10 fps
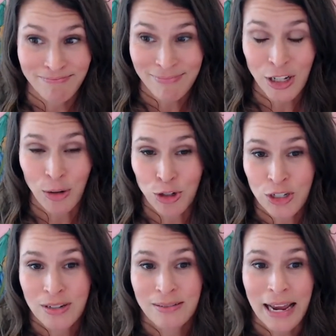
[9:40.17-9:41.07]
you know,
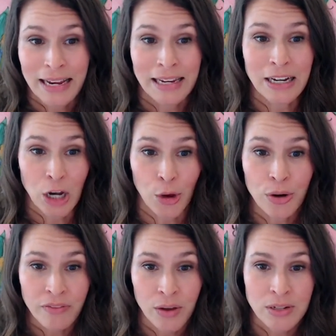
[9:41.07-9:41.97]
just taking note
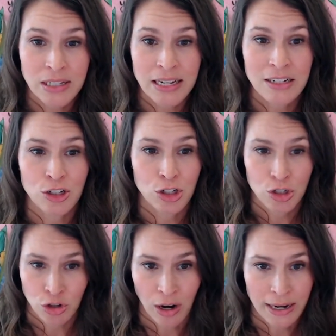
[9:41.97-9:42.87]
of those things and
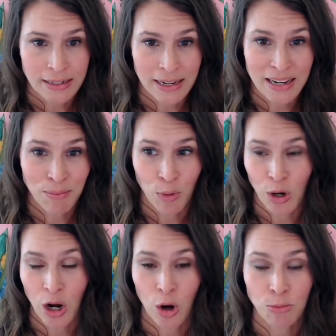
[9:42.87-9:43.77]
just trying to eat more
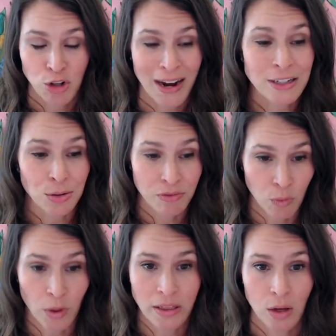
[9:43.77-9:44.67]
at home, trying to
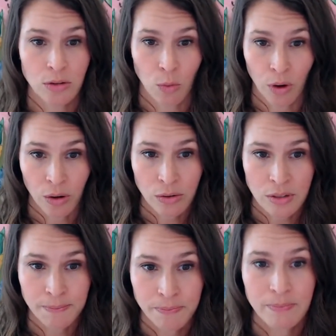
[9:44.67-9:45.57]
avoid those
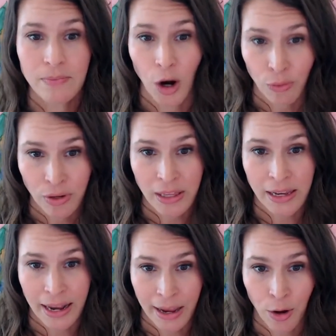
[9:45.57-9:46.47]
oils are really
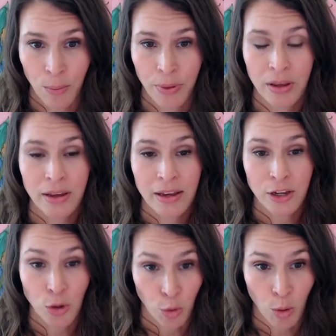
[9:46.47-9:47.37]
going to help
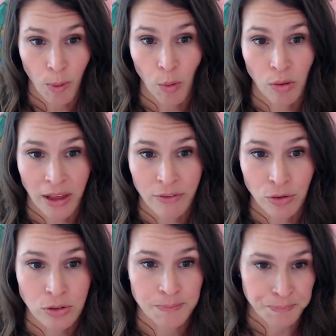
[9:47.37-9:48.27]
your hormonal
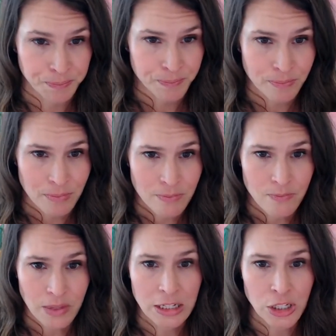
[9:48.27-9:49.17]
levels.
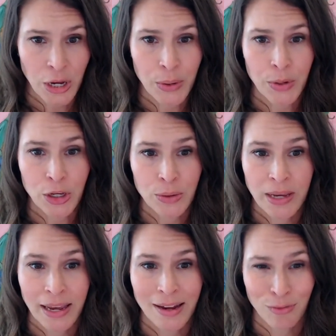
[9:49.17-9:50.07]
And so you
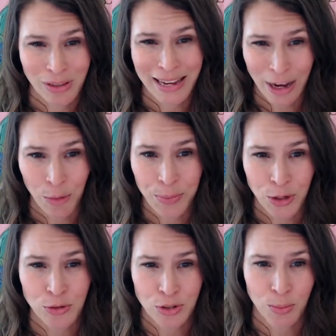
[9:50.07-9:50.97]
can really help
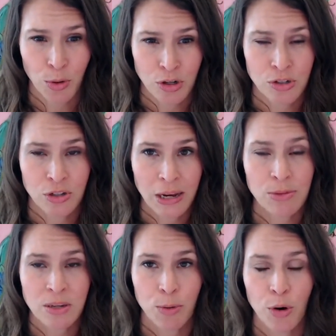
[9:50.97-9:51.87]
you support help
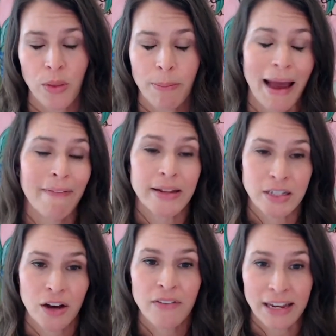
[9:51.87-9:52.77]
support the balance
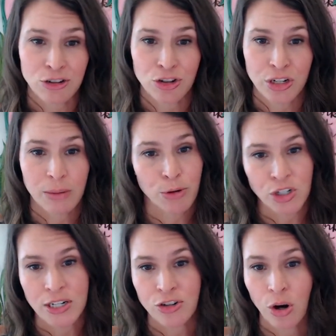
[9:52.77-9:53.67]
of estrogen and
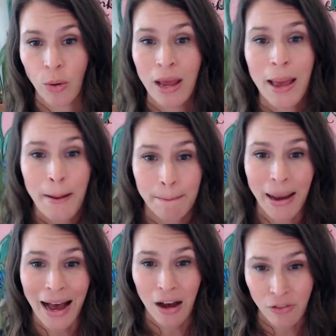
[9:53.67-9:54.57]
progesterone
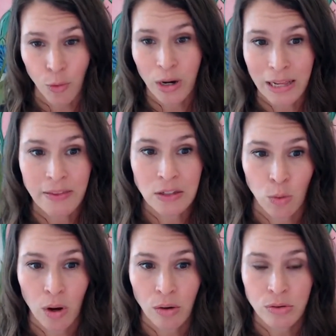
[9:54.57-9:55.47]
by avoiding these
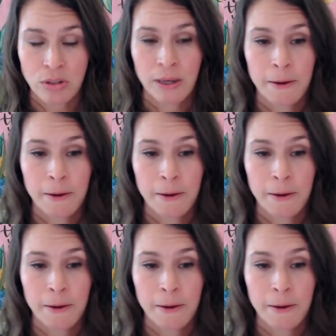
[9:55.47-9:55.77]
oils.